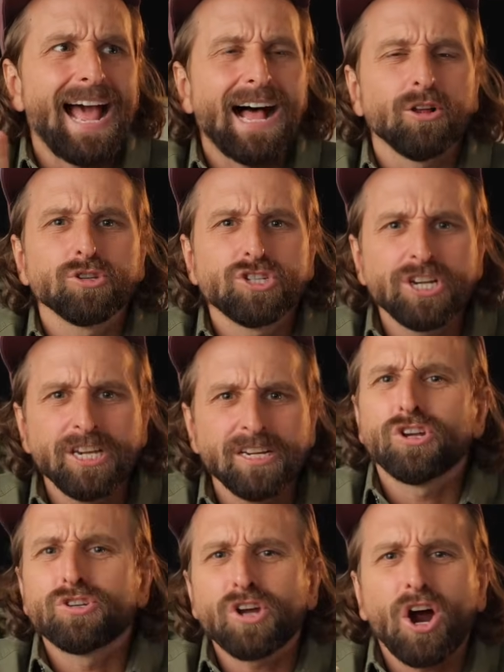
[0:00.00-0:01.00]
algae,
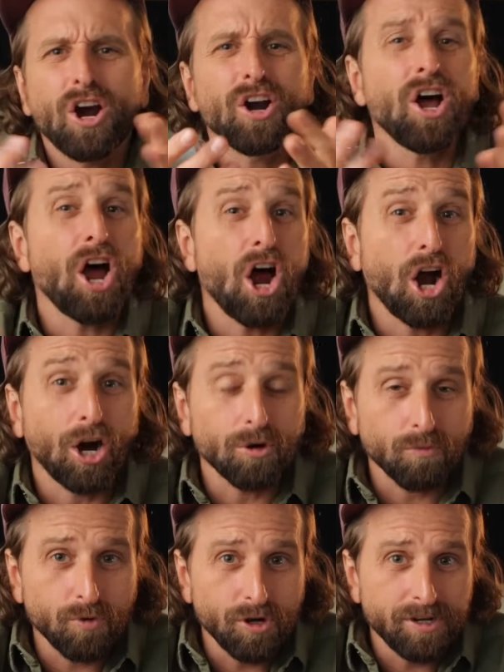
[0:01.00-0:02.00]
Tatara
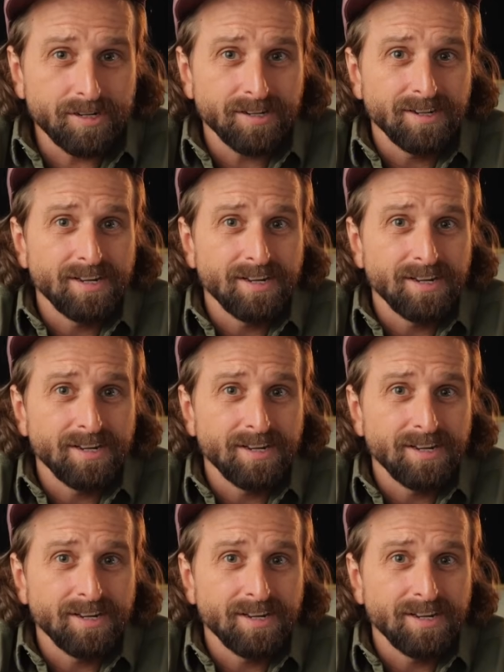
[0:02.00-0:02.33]
heartwood,